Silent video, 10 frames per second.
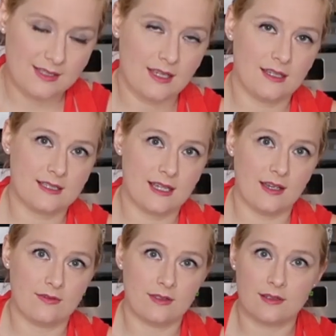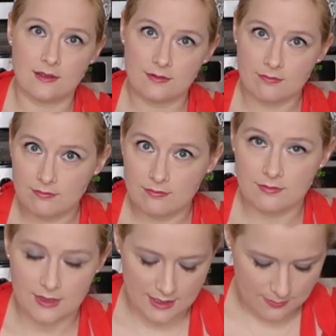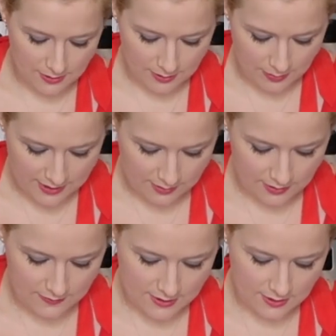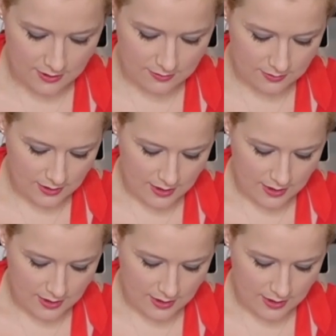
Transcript: So I like to have the nice big basil leaves in there.